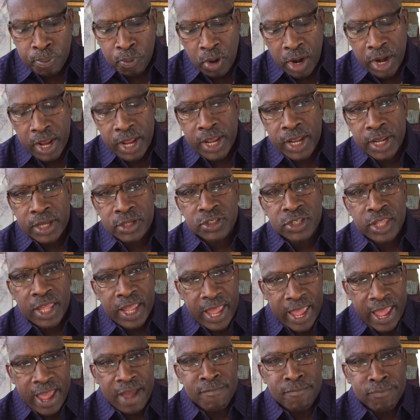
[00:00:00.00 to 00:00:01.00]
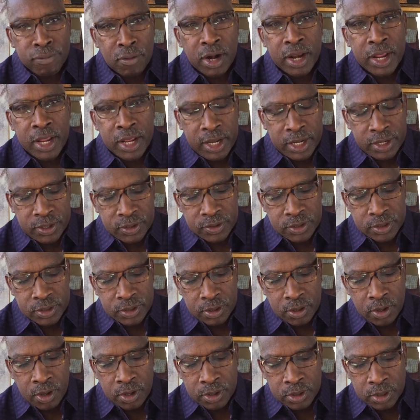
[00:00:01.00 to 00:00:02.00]
brains, they have brains,
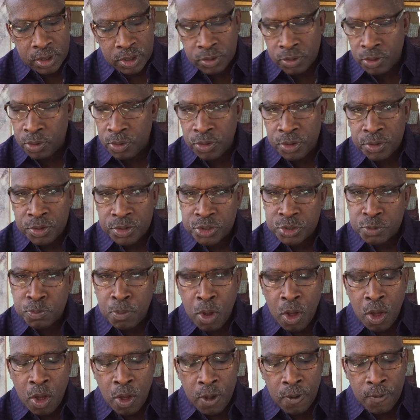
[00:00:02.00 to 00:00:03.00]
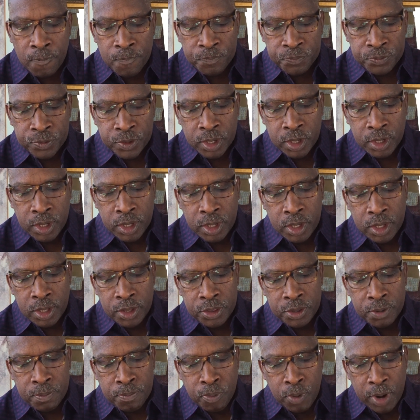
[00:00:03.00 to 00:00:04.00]
although they're small,
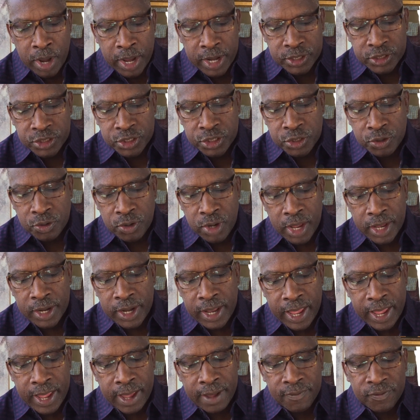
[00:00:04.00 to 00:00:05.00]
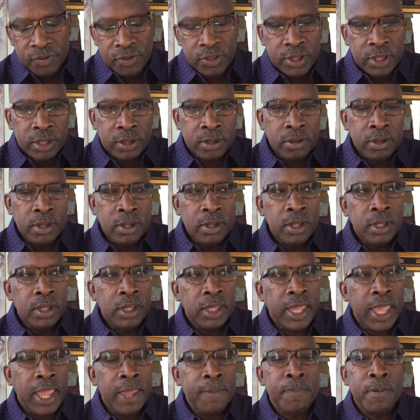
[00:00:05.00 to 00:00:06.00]
the brains do not have the
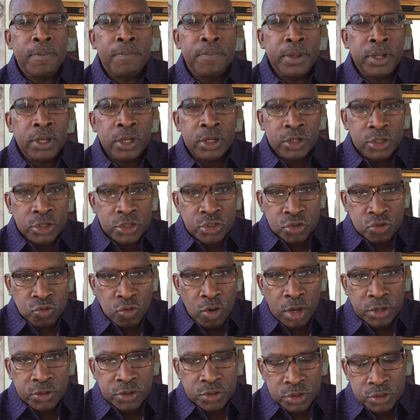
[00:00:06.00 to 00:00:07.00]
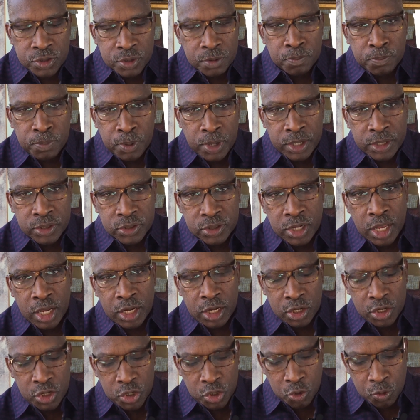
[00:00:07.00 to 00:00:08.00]
capability structures in place
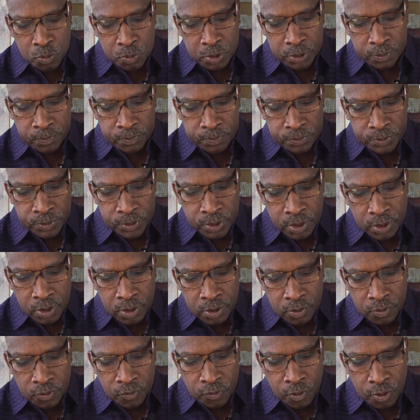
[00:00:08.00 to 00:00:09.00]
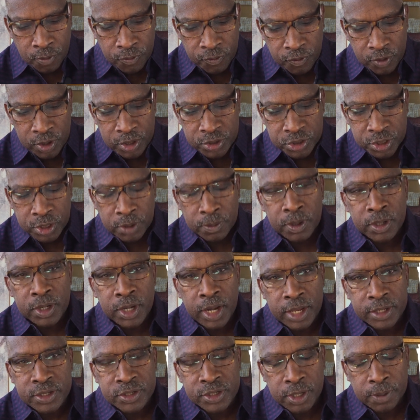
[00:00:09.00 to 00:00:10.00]
like a human for friendship. Isn't
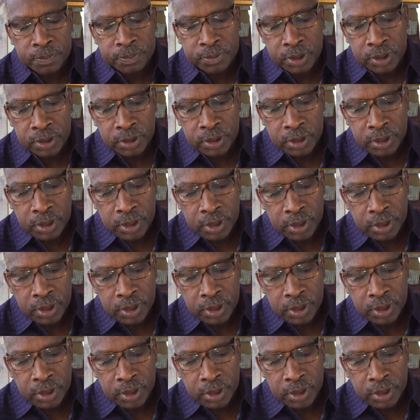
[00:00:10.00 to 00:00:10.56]
that something?